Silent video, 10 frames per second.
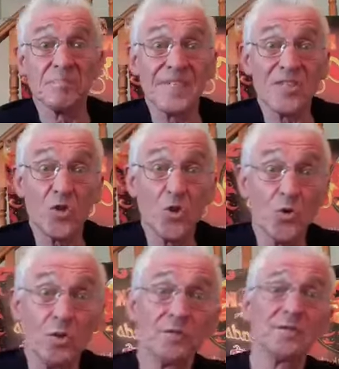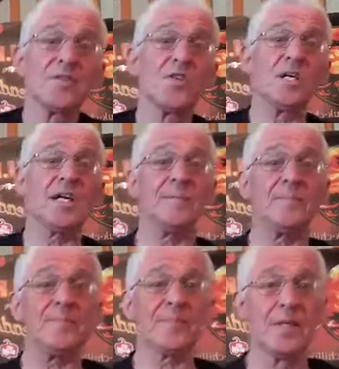that's good. All right.
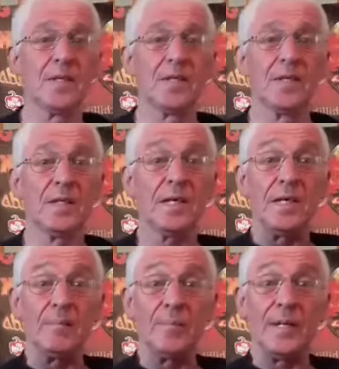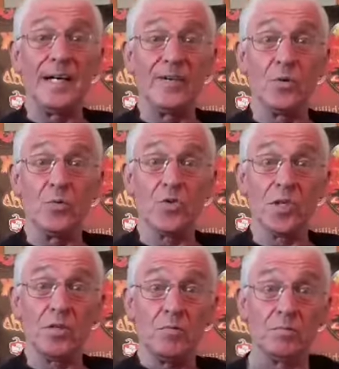Grandpa NEUK
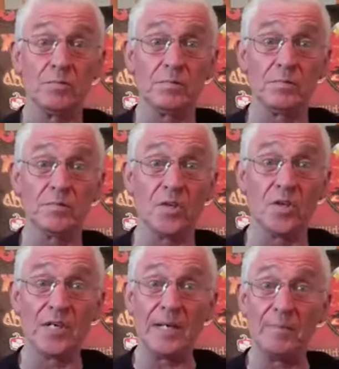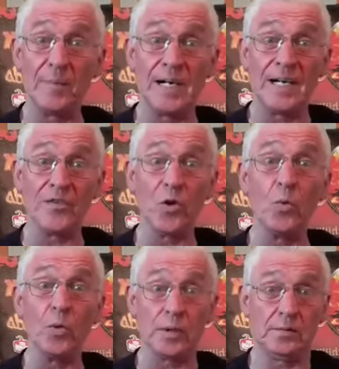Stu. Or Grandpa
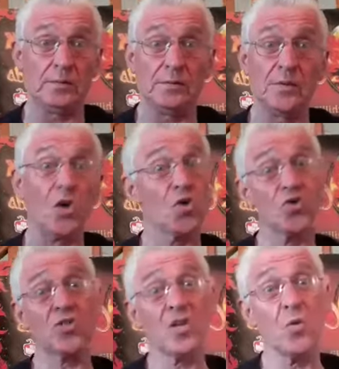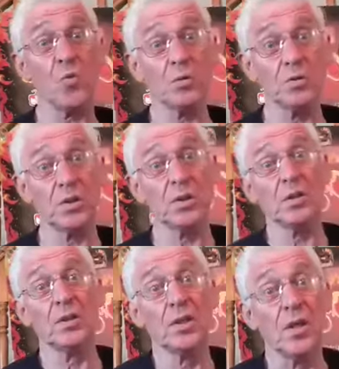NEUK. Or Stu.
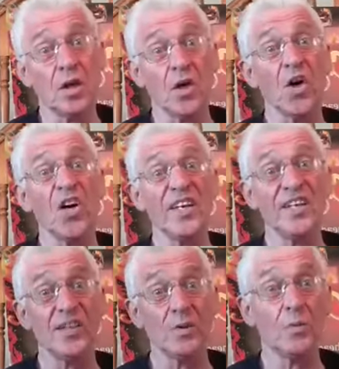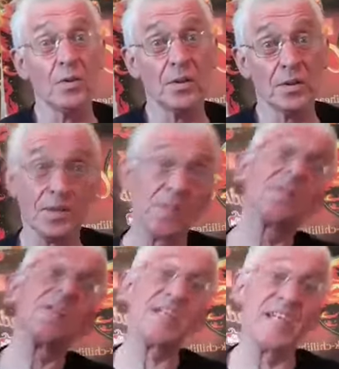Or oi you,
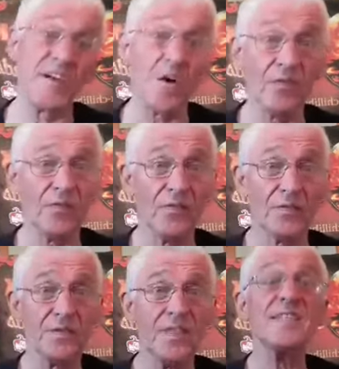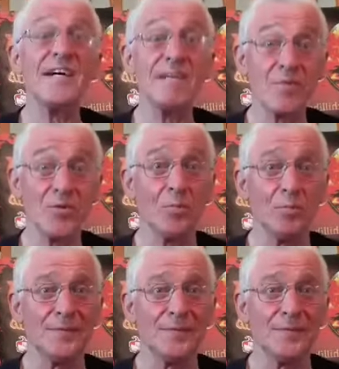get off, your time's up.